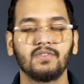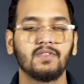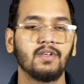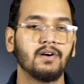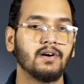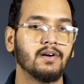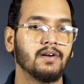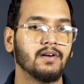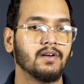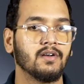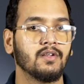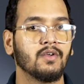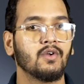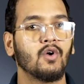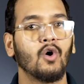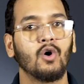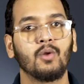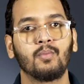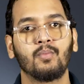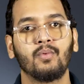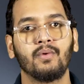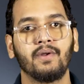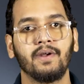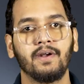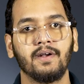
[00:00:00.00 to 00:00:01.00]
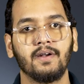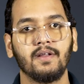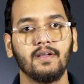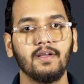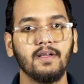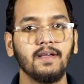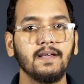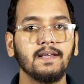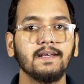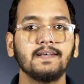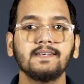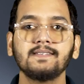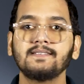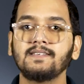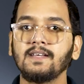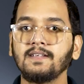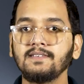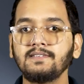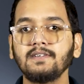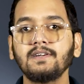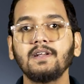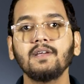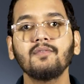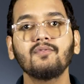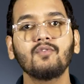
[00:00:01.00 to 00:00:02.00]
Third, corporate.
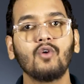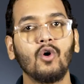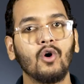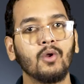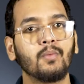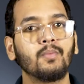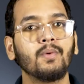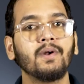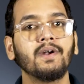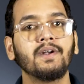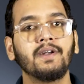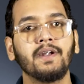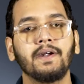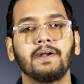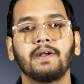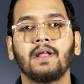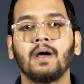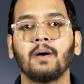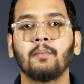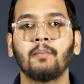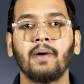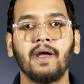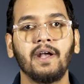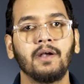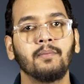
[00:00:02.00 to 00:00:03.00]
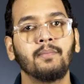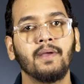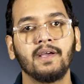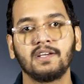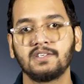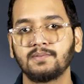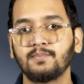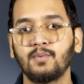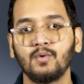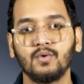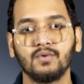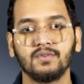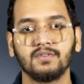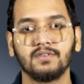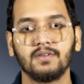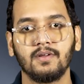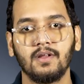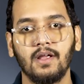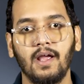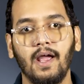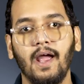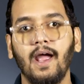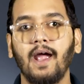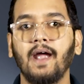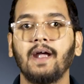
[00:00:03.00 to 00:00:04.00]
Sensitive corporate data might be exposed
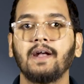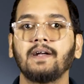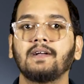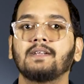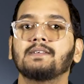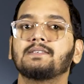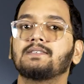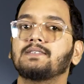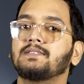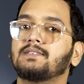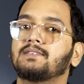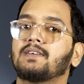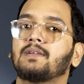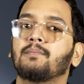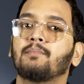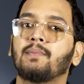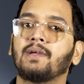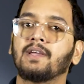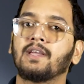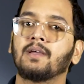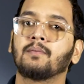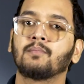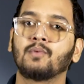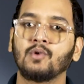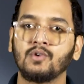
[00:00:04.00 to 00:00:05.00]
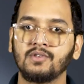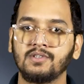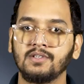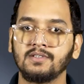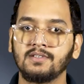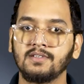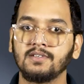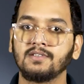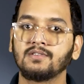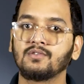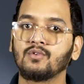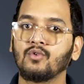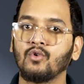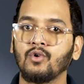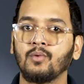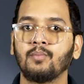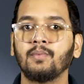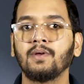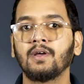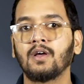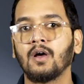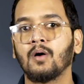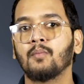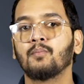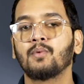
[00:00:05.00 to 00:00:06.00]
and decision-making processes could
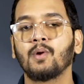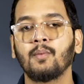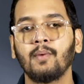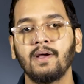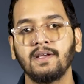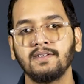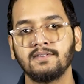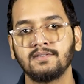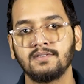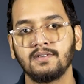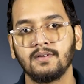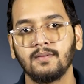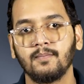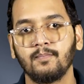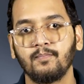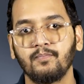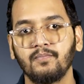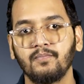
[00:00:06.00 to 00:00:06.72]
be compromised.